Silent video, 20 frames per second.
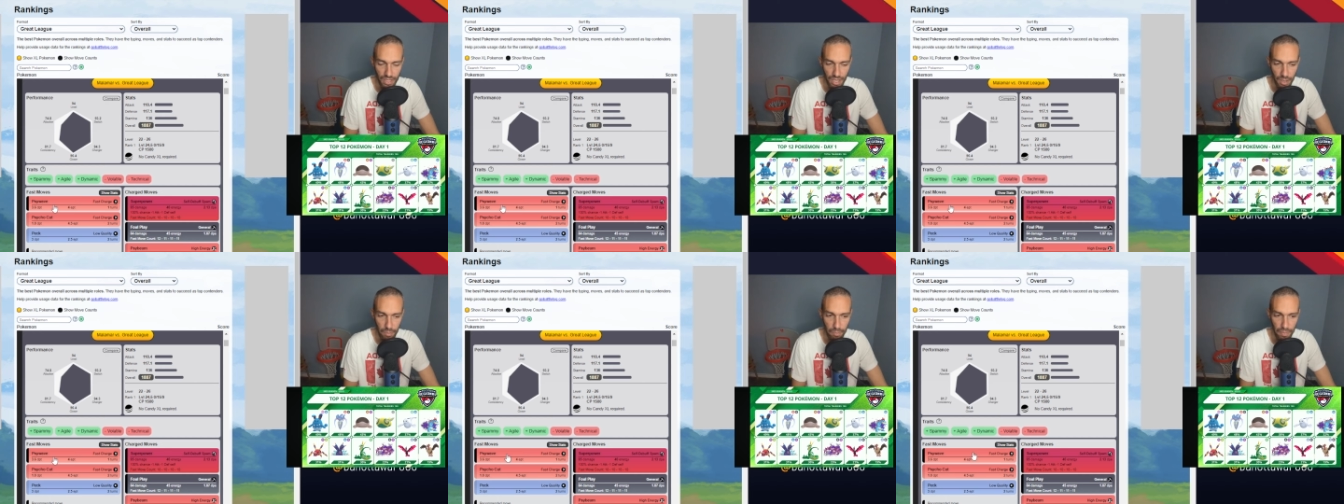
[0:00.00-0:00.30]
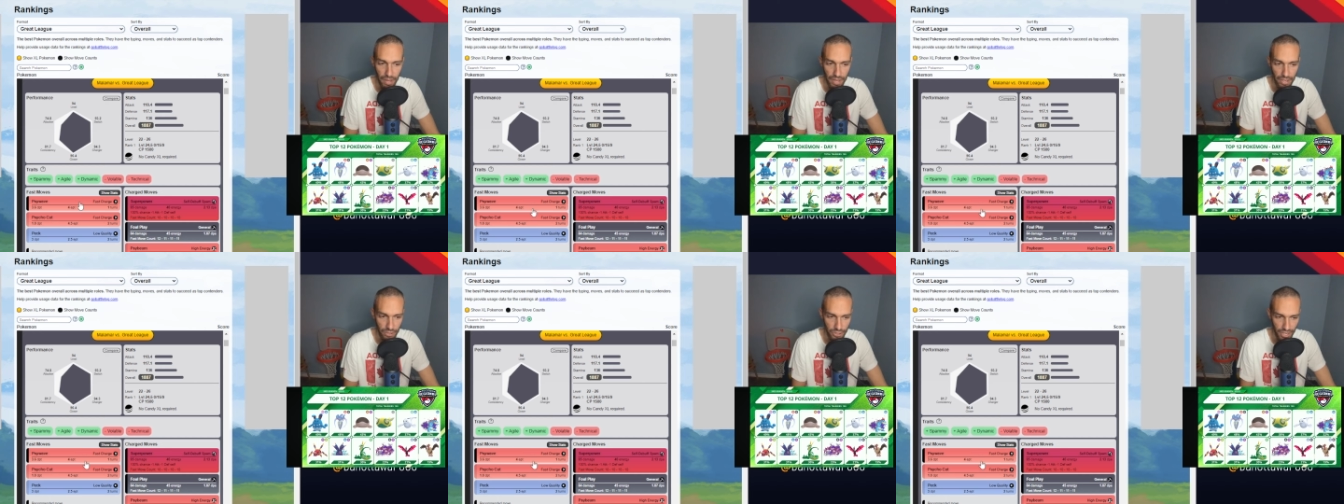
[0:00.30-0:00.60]

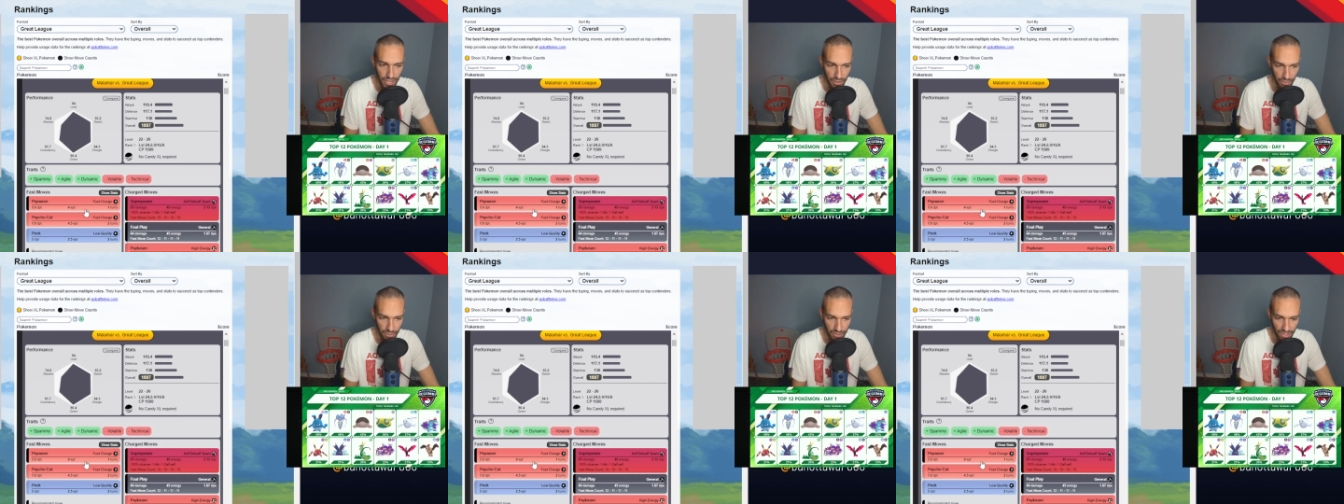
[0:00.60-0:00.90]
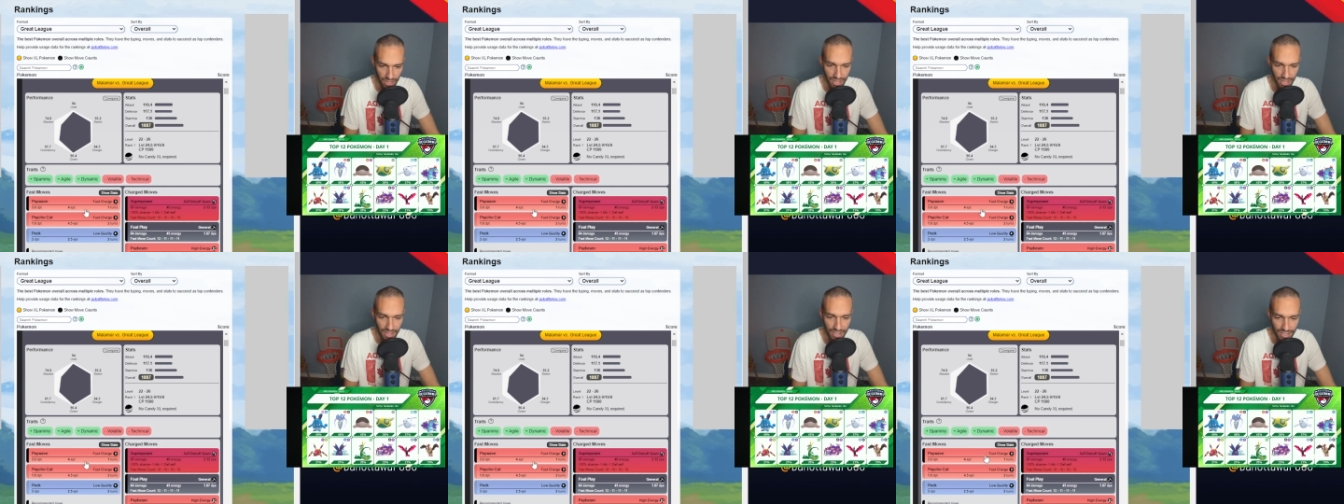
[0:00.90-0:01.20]
better Shadow
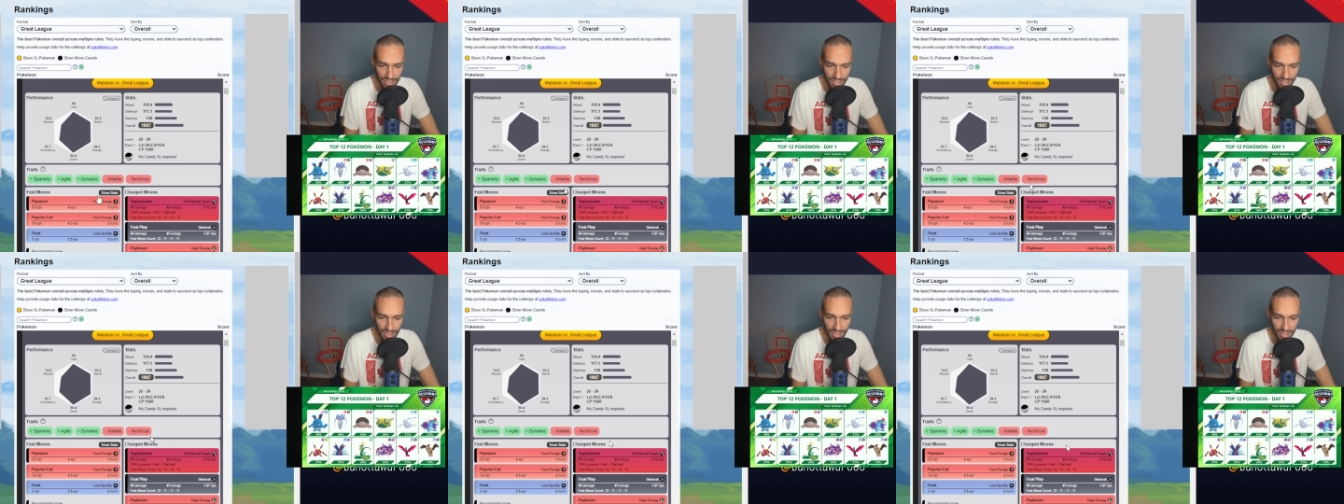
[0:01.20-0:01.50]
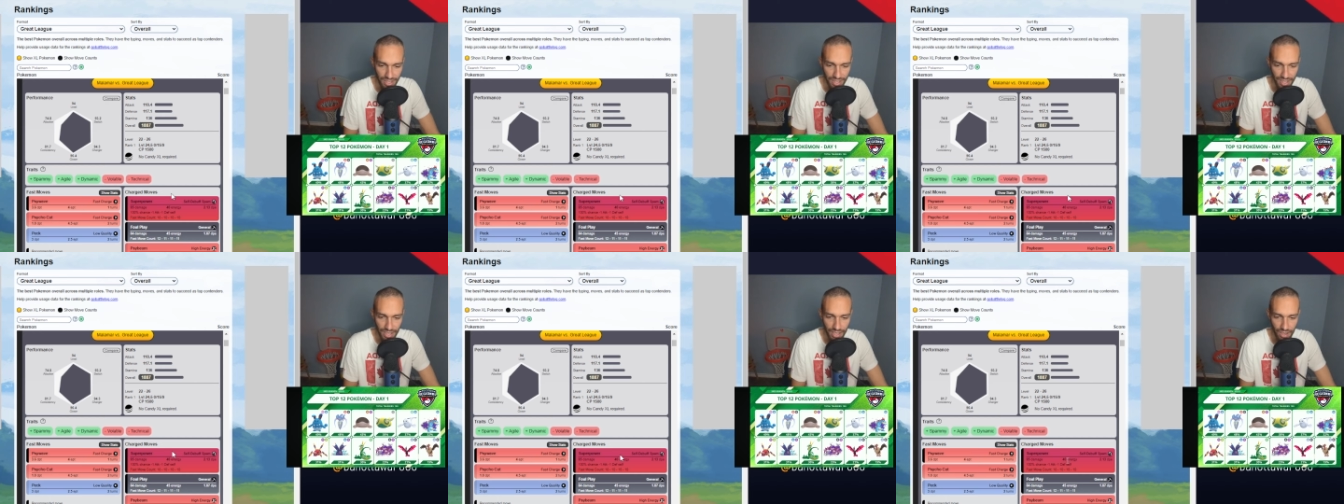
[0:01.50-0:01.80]
Claw
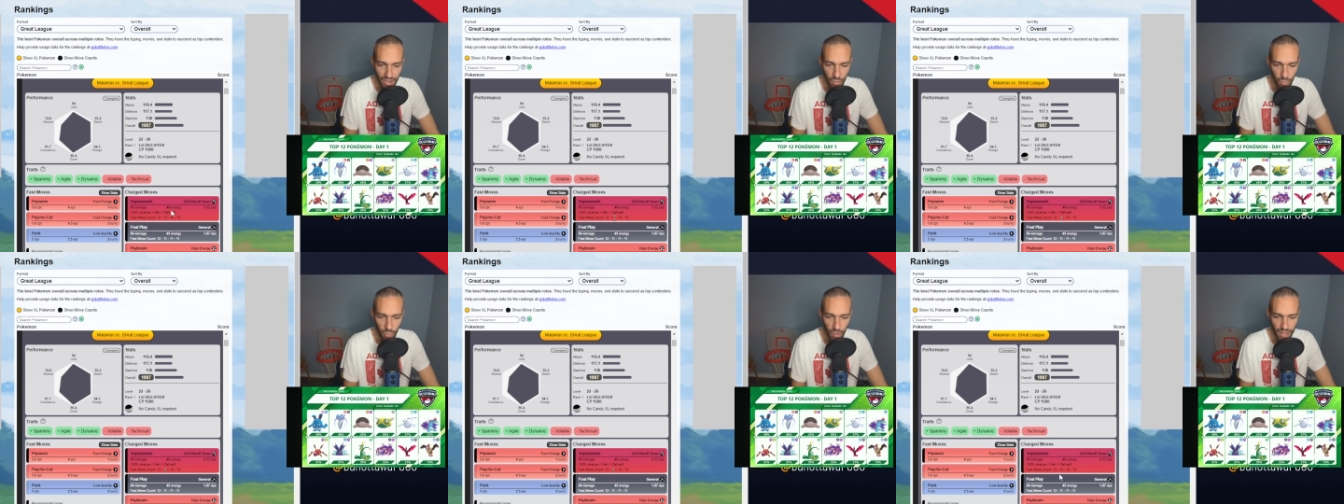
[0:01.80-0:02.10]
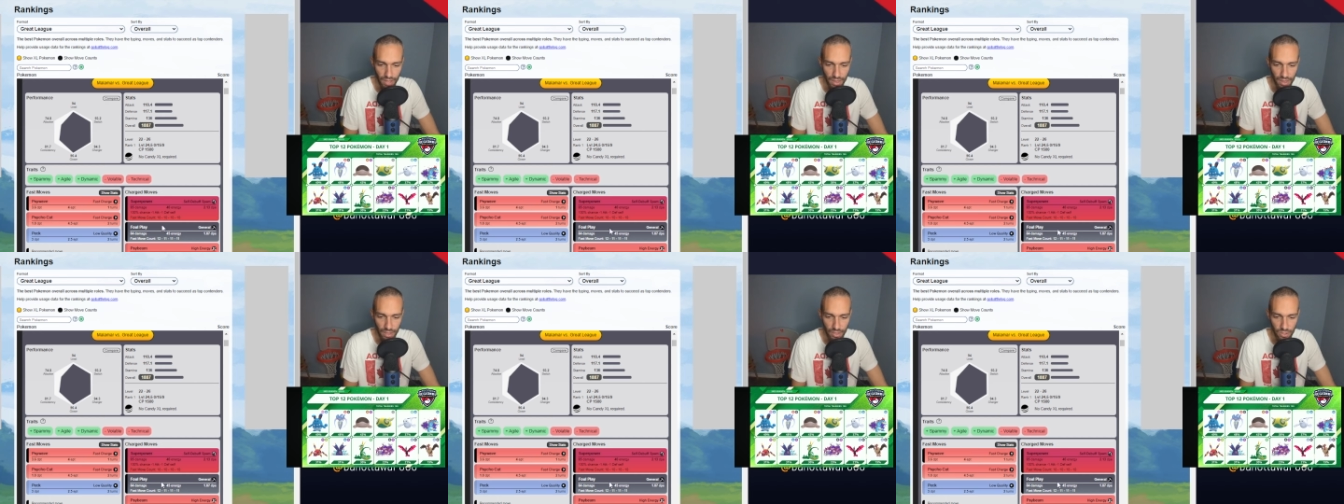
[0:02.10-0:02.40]

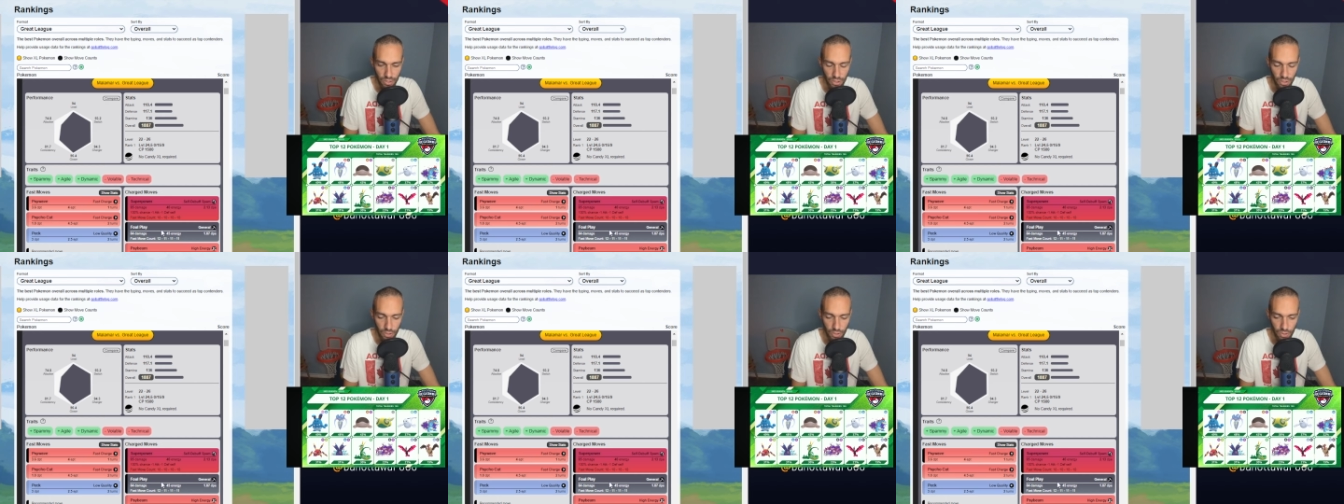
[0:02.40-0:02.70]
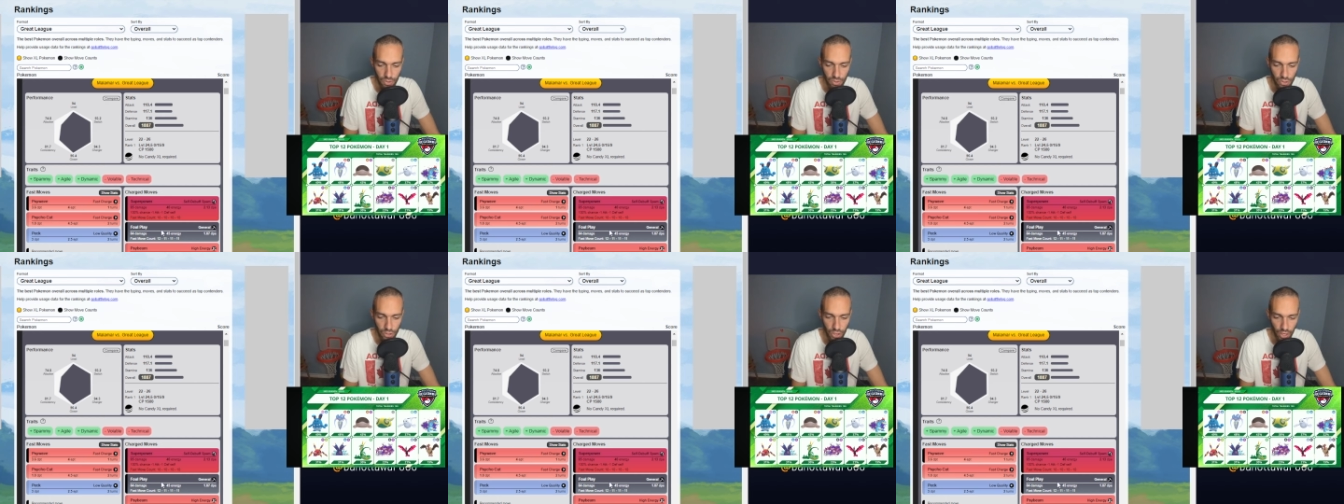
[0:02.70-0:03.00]
with
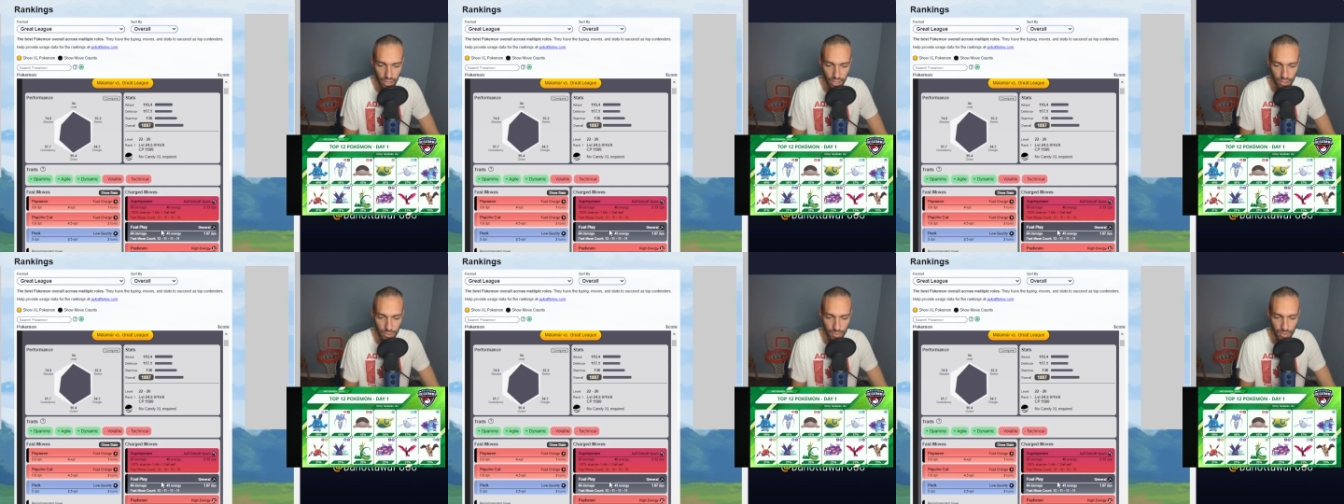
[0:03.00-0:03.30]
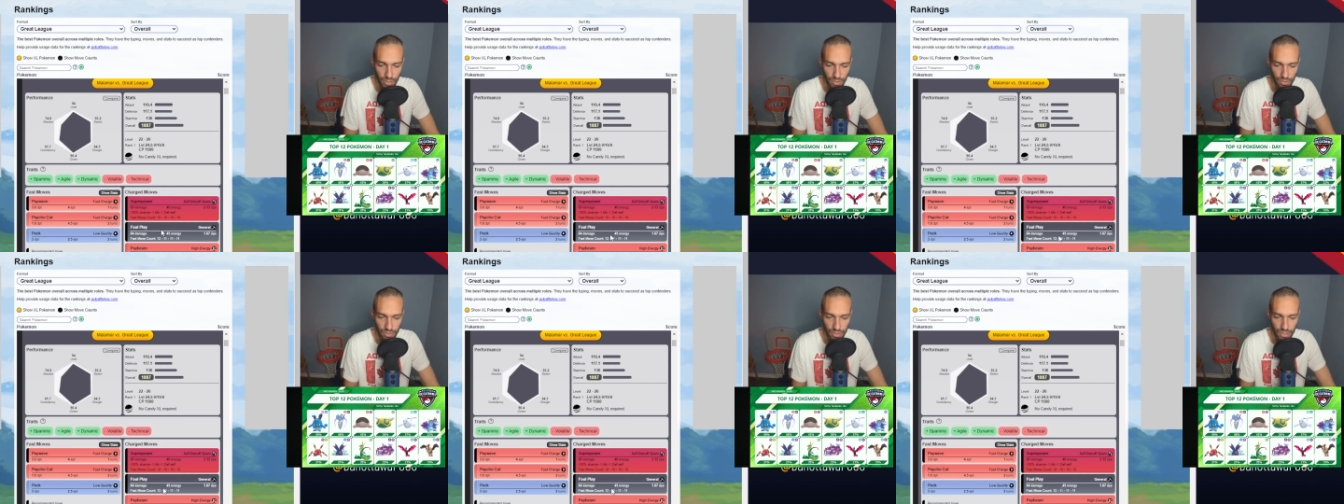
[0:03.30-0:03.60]
2 charge
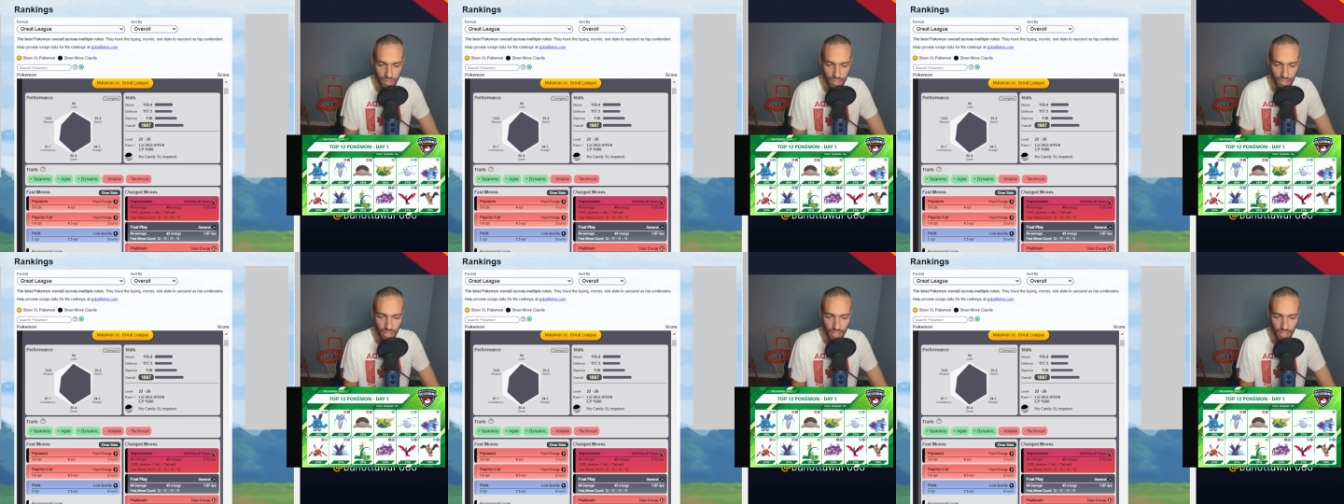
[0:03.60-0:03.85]
moves